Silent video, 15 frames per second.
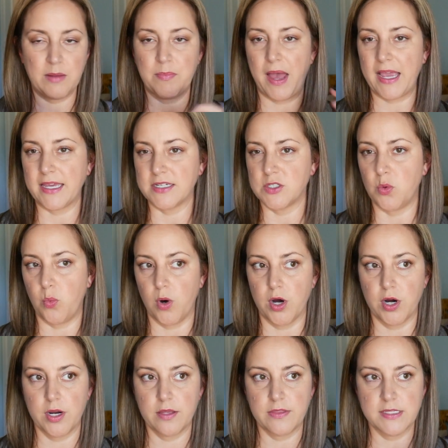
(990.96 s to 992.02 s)
back into
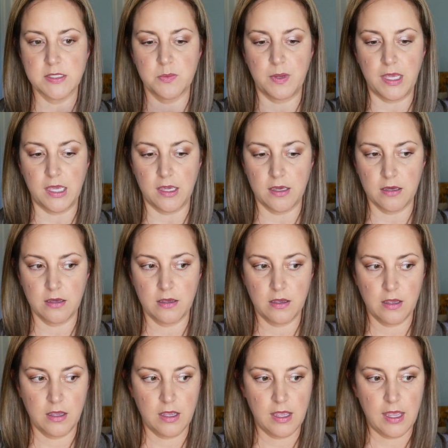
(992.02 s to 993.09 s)
work this week.
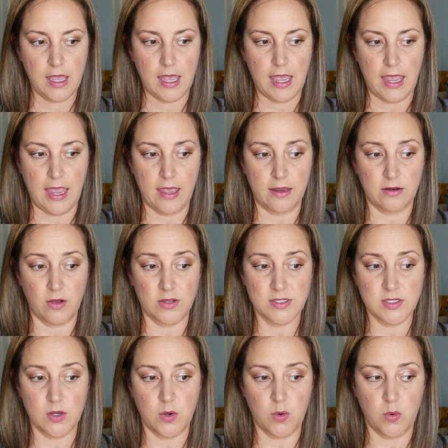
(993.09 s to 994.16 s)
And
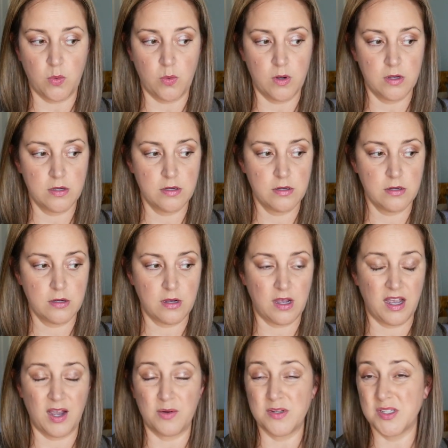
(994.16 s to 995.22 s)
also
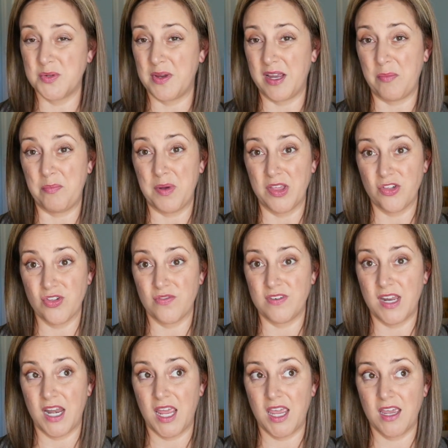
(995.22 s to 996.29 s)
I was doing a bunch of
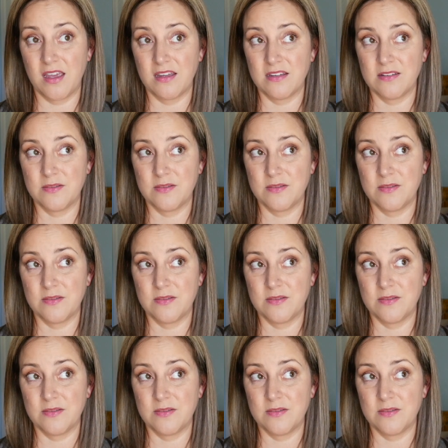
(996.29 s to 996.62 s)
knitting.